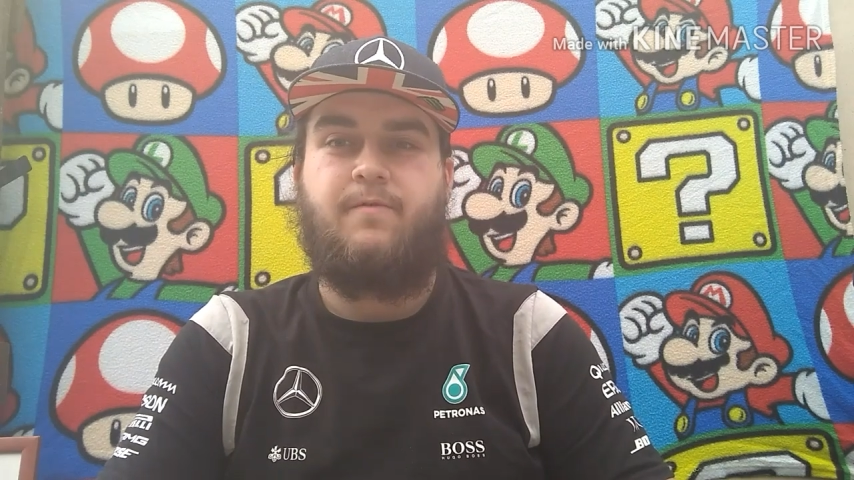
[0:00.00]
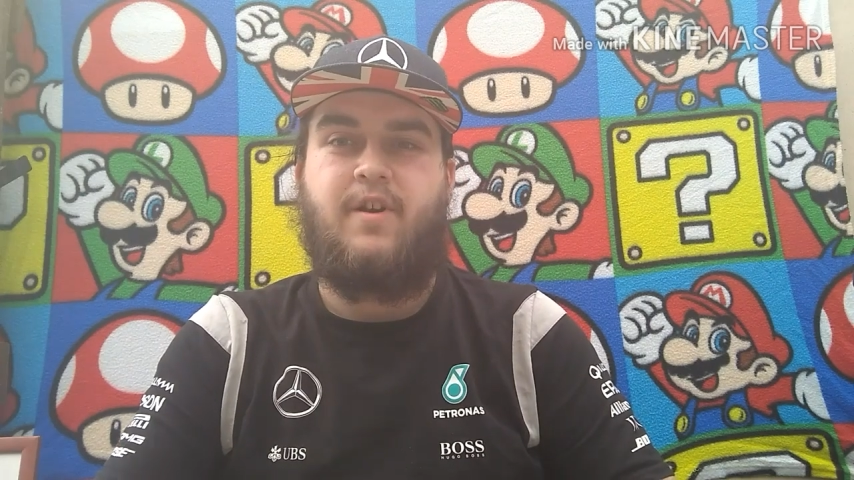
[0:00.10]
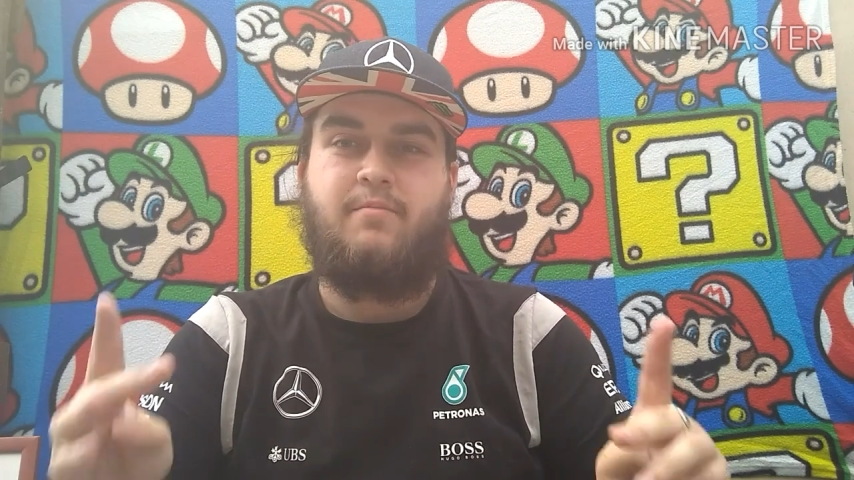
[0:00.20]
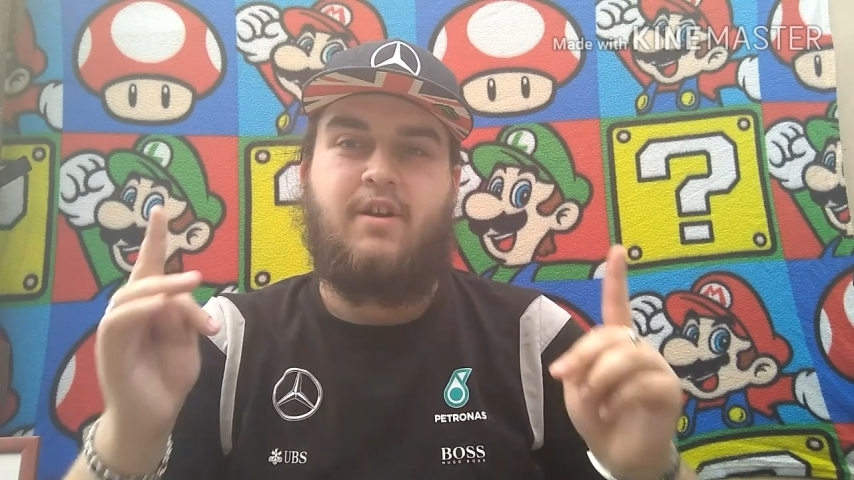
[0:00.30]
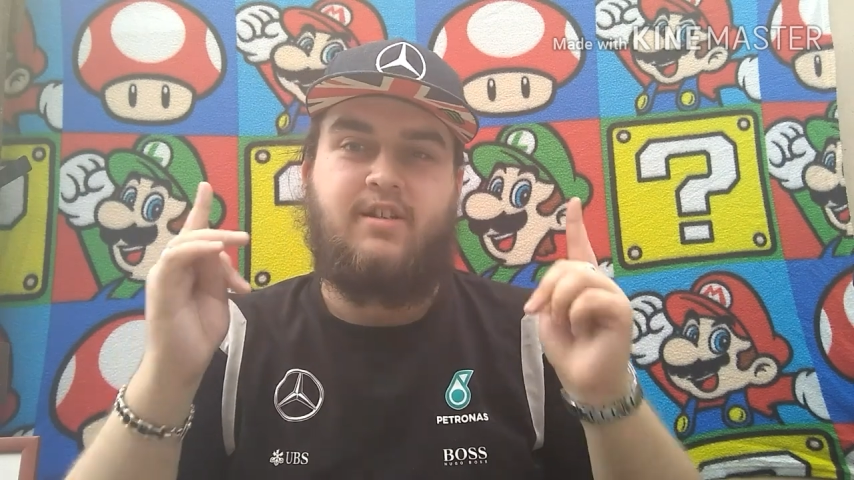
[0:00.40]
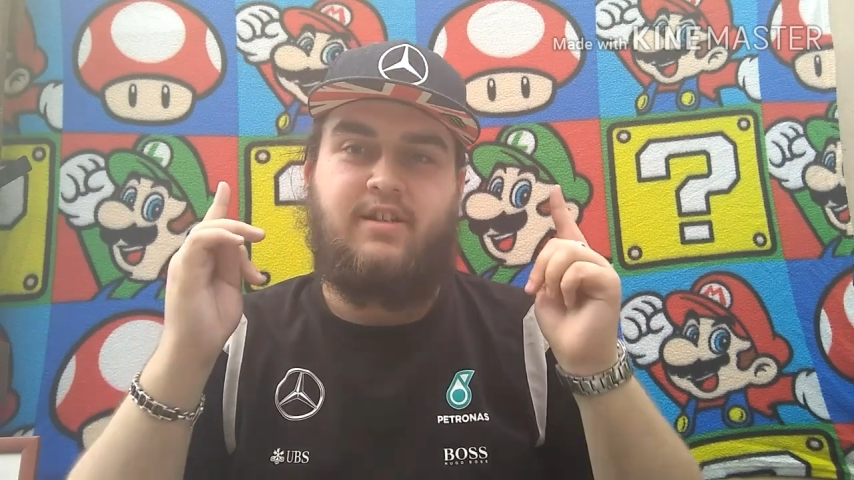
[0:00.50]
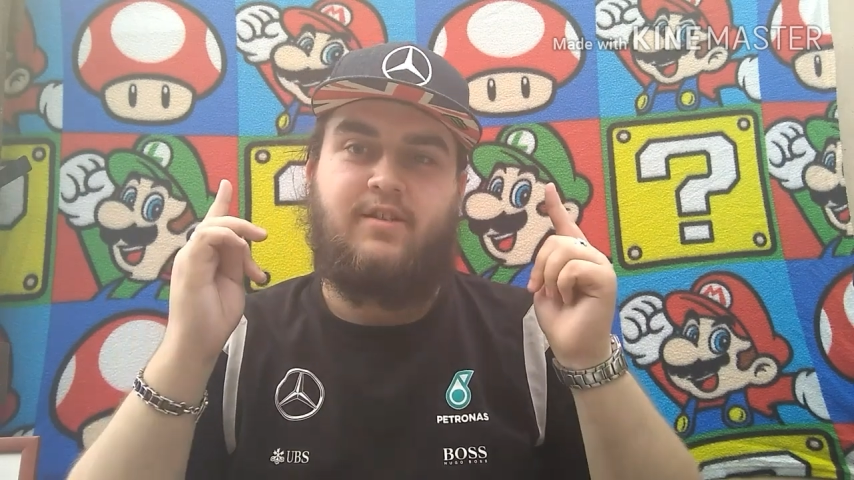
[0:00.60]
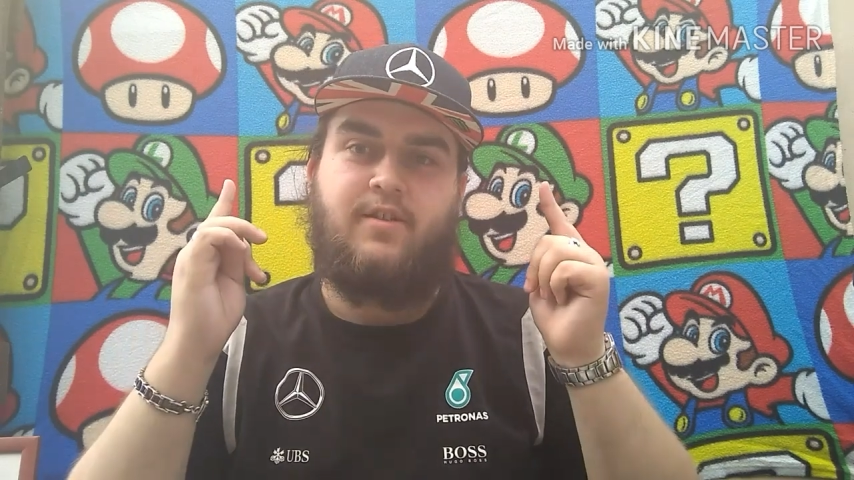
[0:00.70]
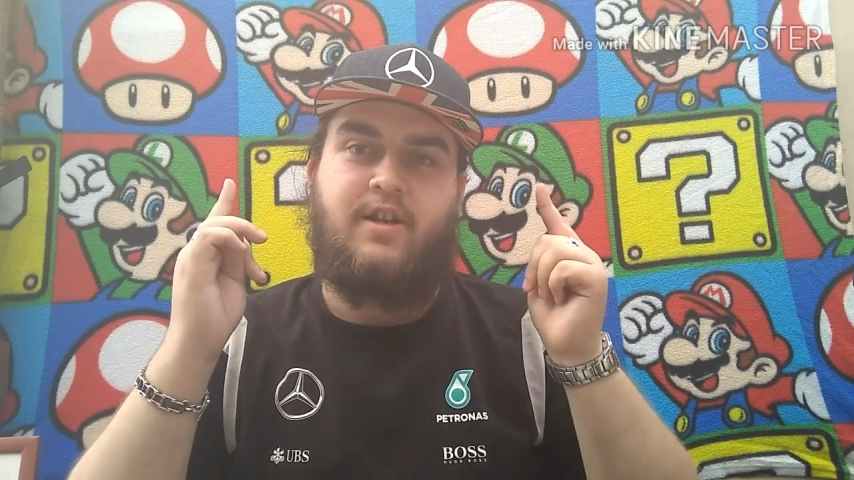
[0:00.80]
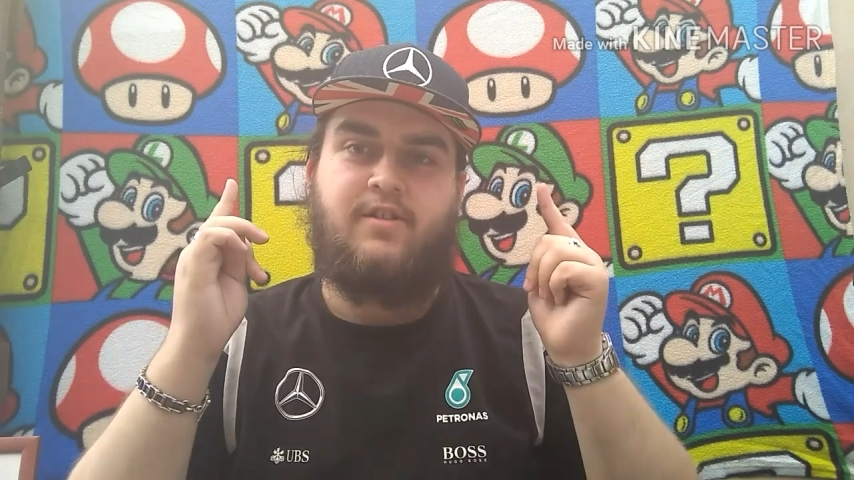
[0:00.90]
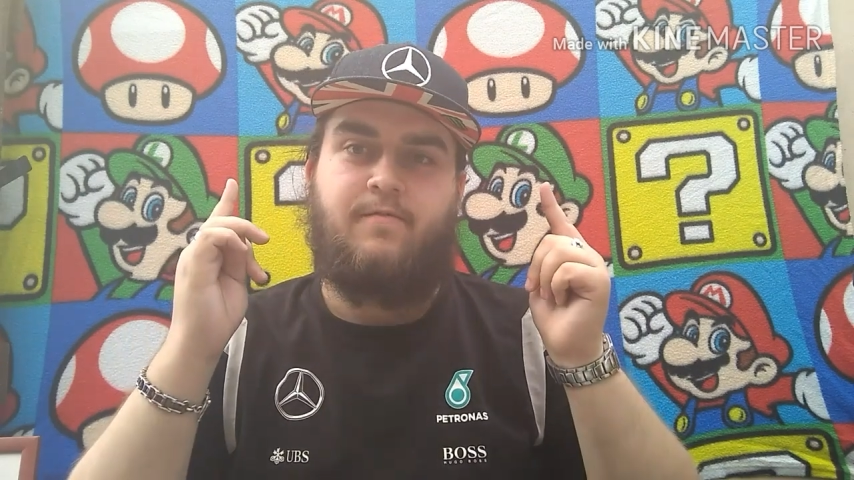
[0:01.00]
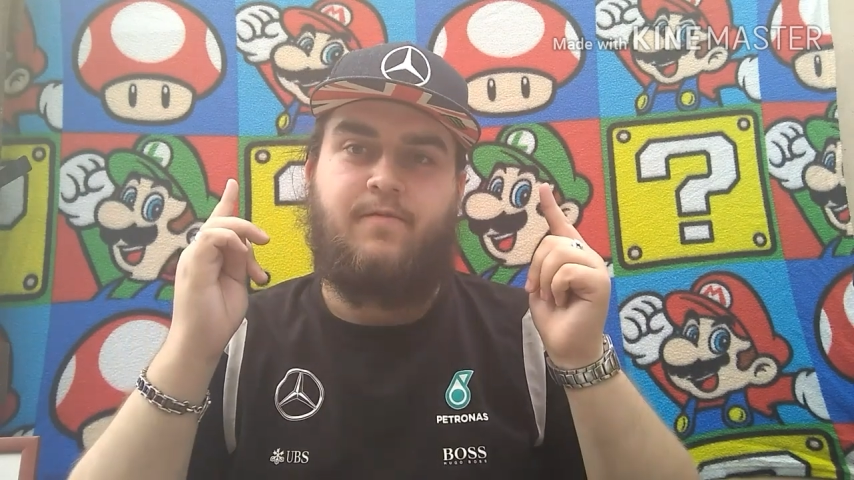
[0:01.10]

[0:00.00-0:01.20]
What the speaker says: Free practice 3's on